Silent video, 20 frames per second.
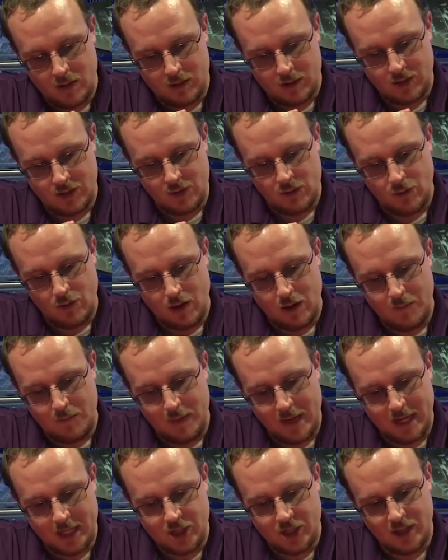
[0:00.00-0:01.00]
So you wanna
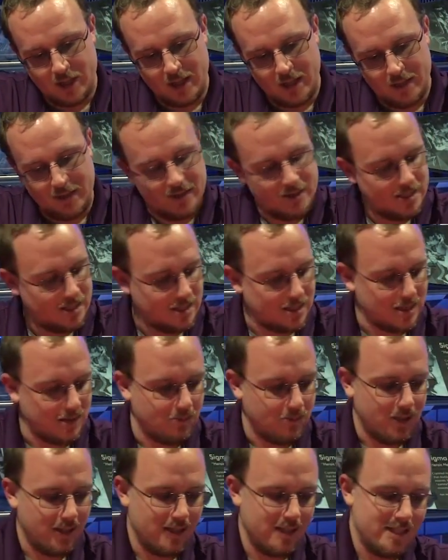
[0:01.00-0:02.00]
make sure that this is
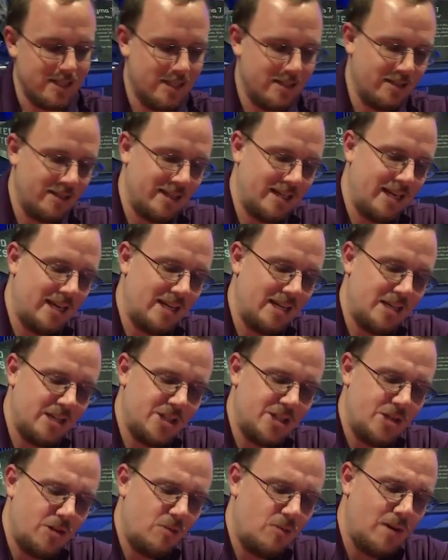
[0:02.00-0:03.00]
completely sealed again
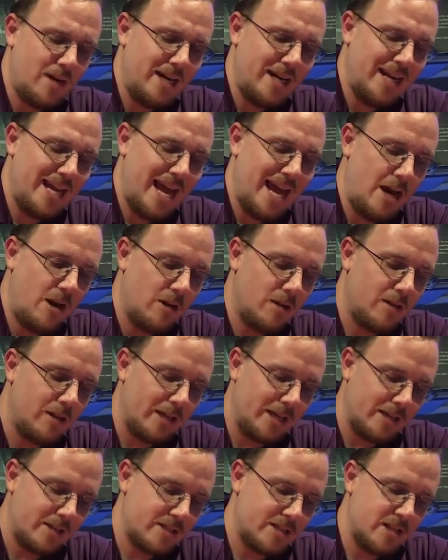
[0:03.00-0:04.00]
because you don't want any air
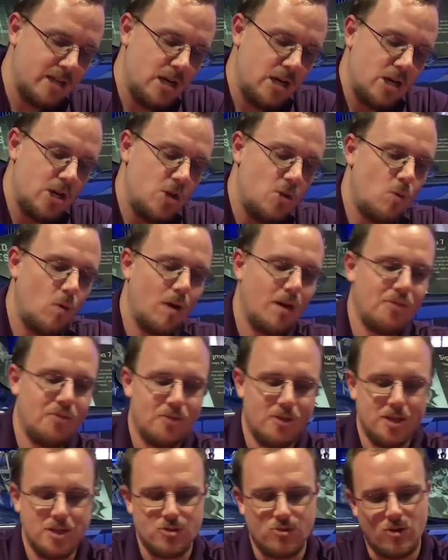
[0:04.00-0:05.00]
leaks. You
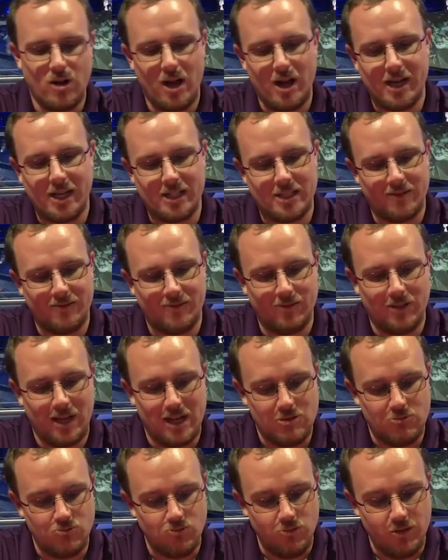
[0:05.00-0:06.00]
want this rocket to
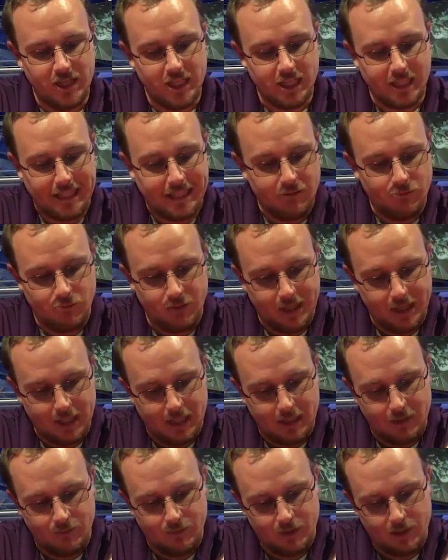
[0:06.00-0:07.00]
fly really,
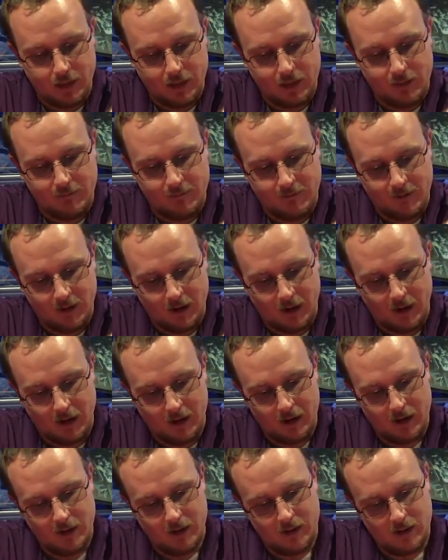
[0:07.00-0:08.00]
really, really far.